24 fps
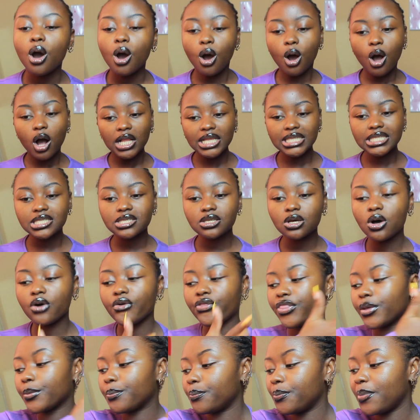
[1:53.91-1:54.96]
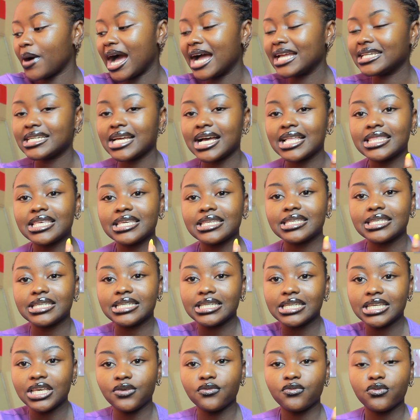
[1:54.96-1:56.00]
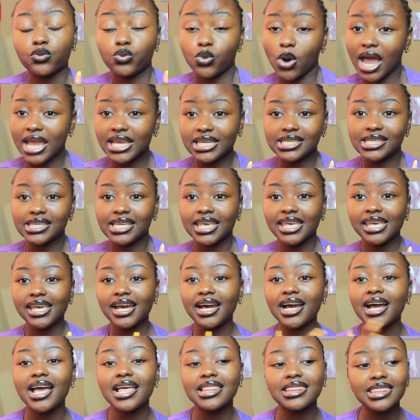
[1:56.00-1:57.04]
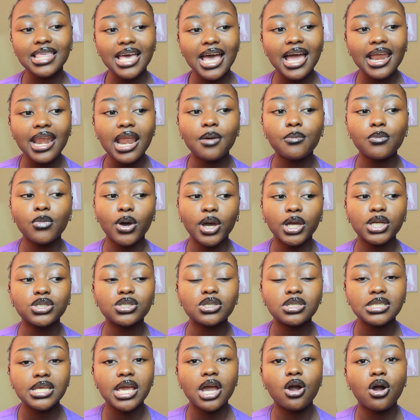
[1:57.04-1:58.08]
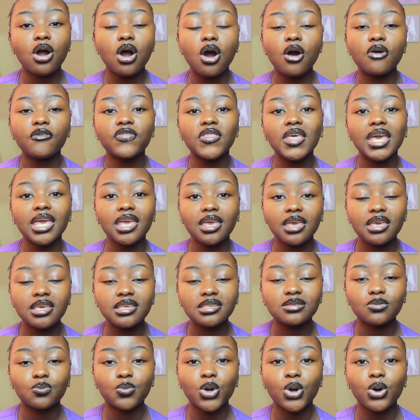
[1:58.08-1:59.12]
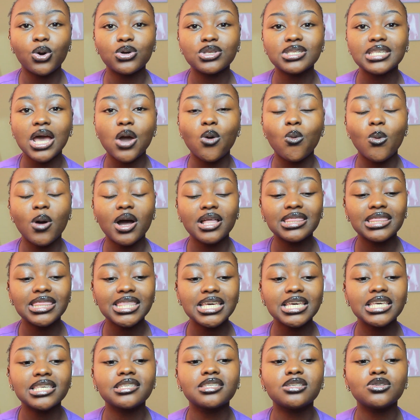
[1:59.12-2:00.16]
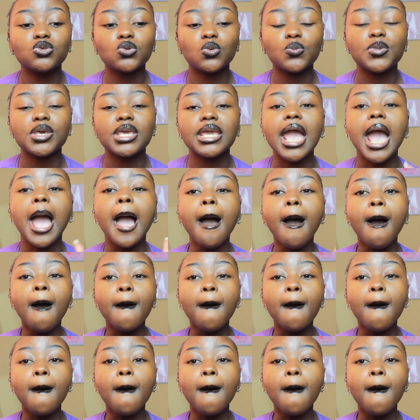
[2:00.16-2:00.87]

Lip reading: also the part at the sleeve right here. And then I'm going to take off the ease because I want this to be